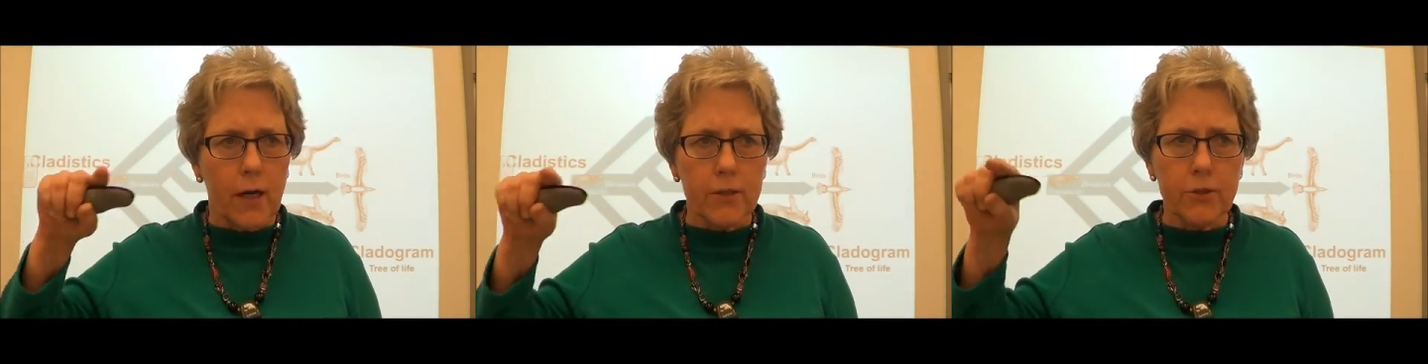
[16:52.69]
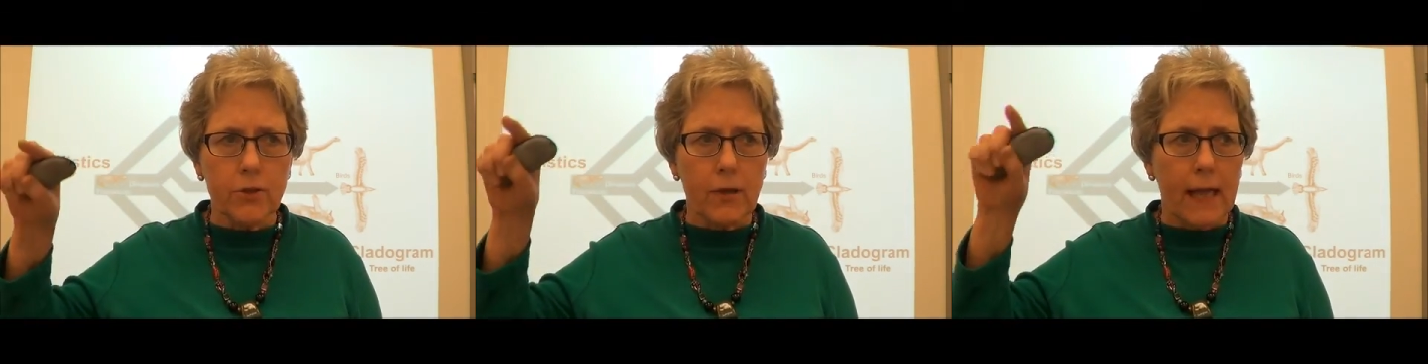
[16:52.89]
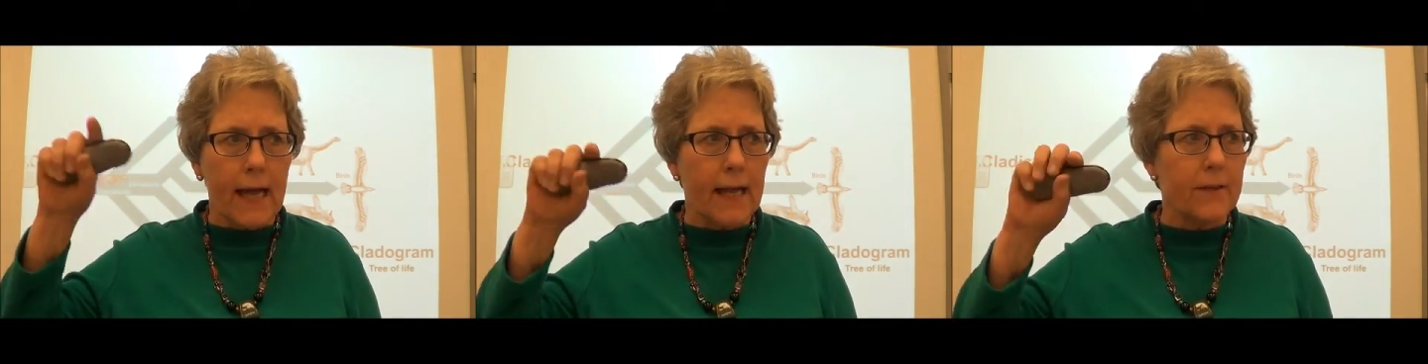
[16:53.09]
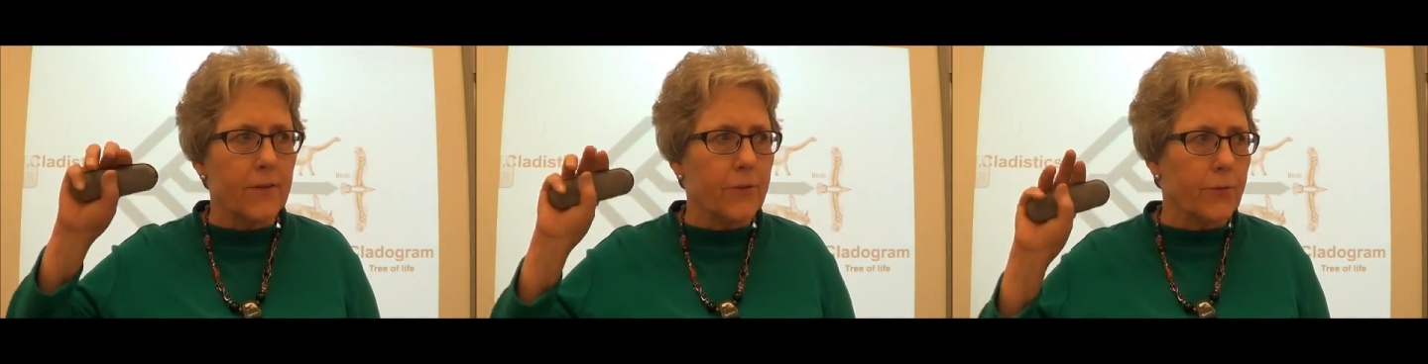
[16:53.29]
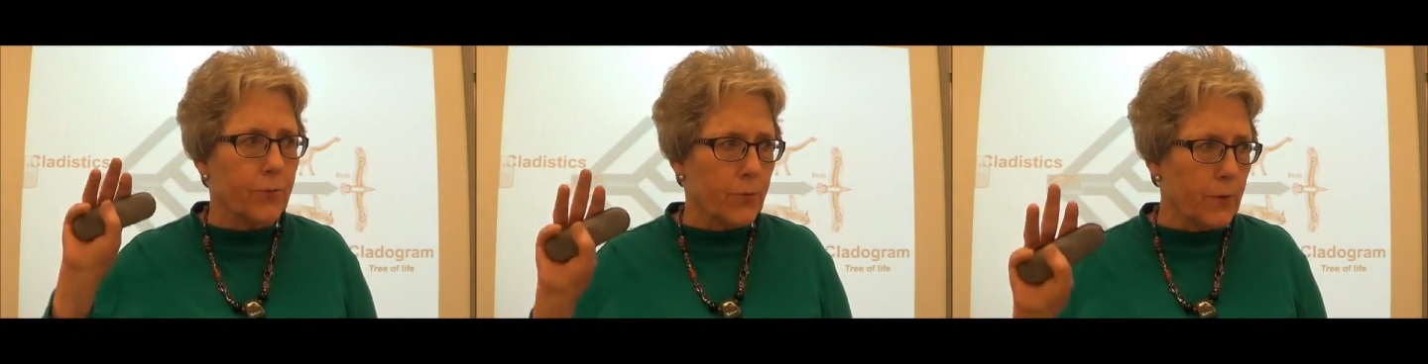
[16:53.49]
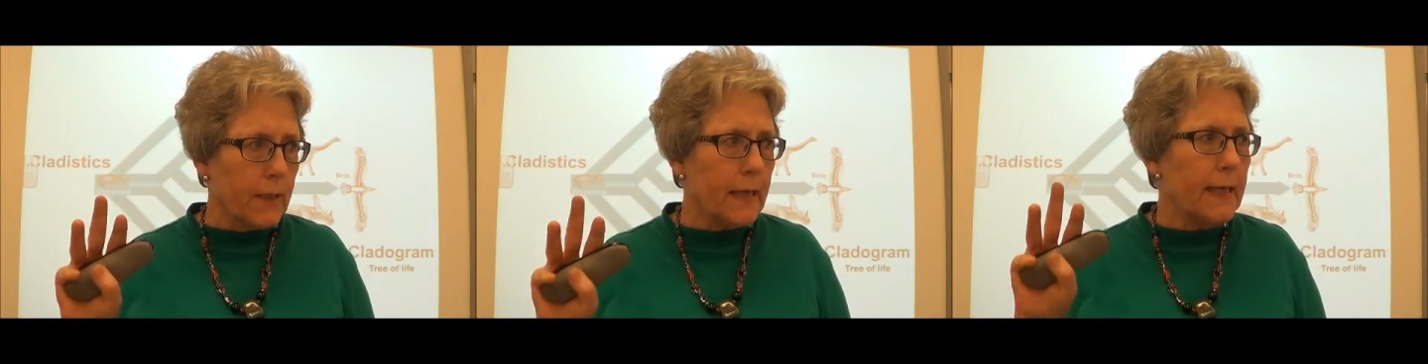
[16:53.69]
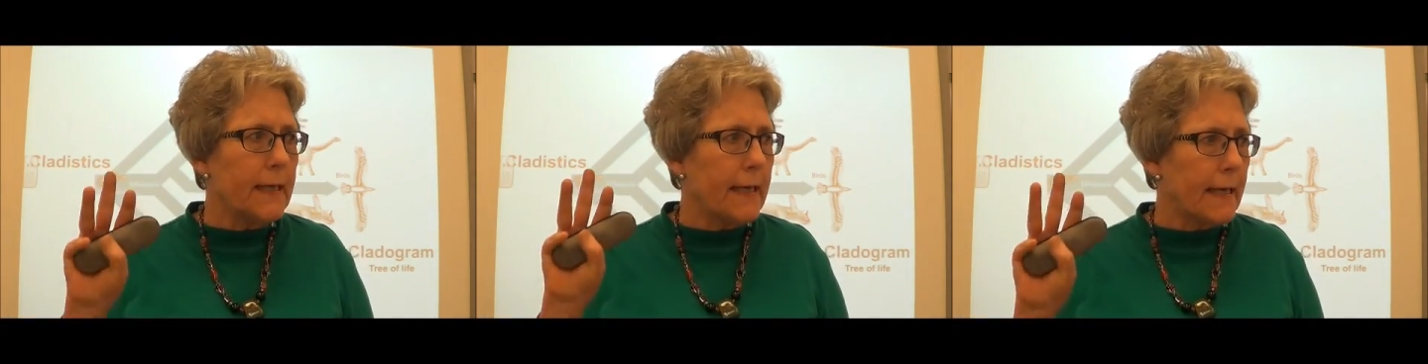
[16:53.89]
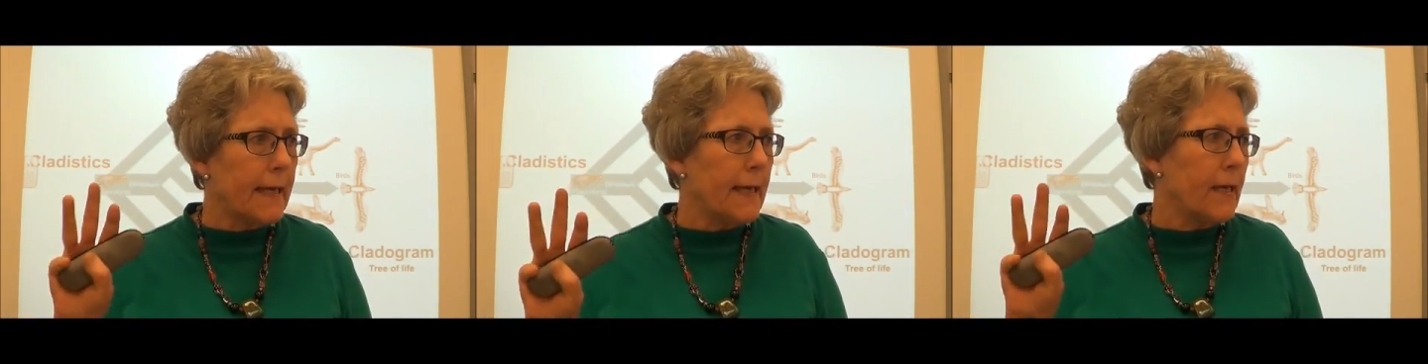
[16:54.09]
underline 3
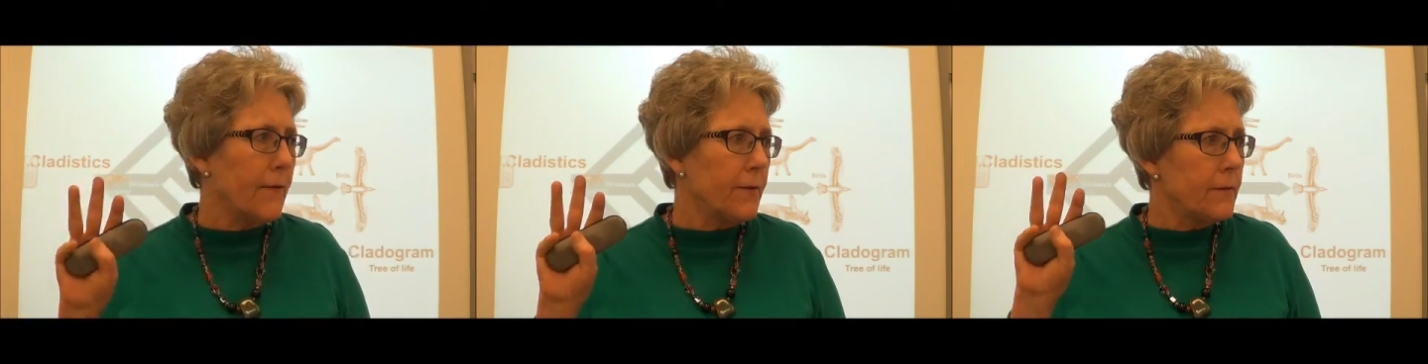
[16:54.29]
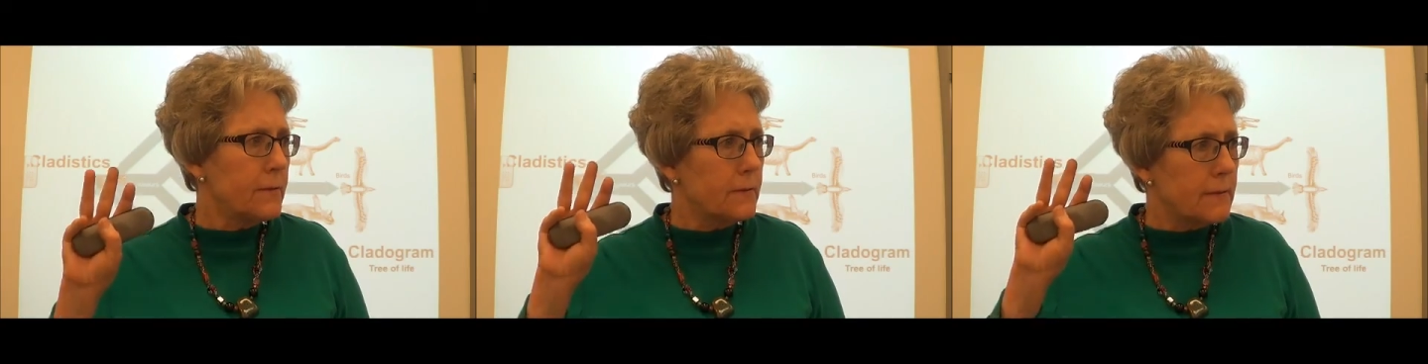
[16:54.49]
key